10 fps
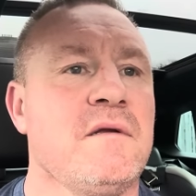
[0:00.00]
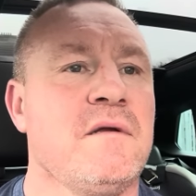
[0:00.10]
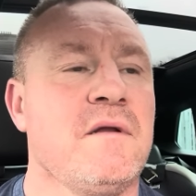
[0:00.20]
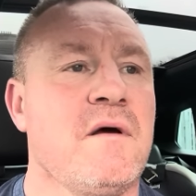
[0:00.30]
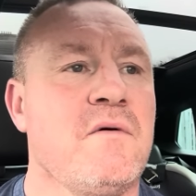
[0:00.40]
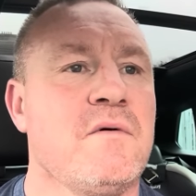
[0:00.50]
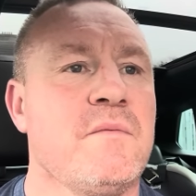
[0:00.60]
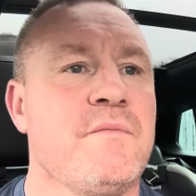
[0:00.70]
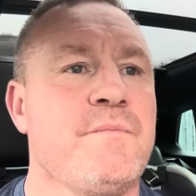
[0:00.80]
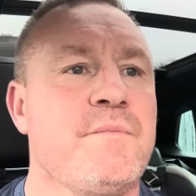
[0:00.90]
You know.
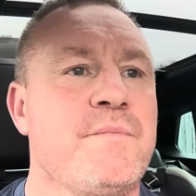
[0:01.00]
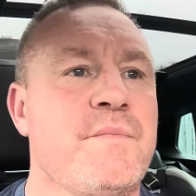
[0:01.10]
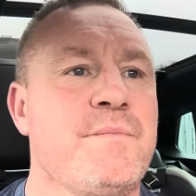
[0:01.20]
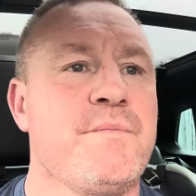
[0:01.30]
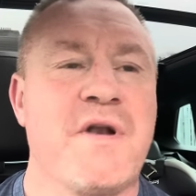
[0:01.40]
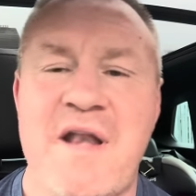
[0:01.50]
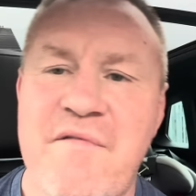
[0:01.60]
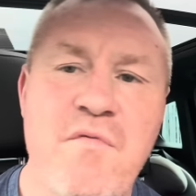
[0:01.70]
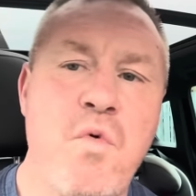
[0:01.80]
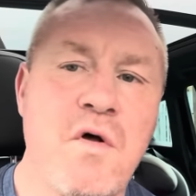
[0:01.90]
But I
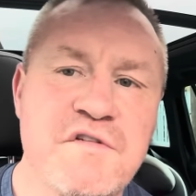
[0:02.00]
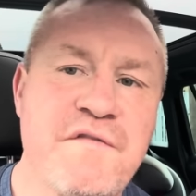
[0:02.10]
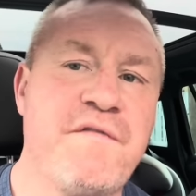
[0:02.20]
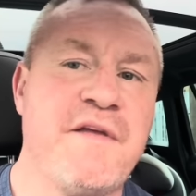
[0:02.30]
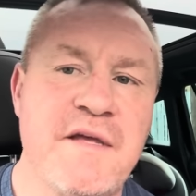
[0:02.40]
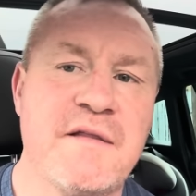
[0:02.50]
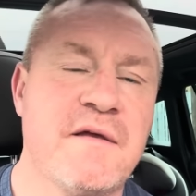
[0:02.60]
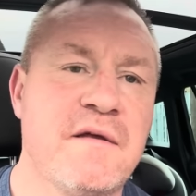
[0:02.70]
never once feared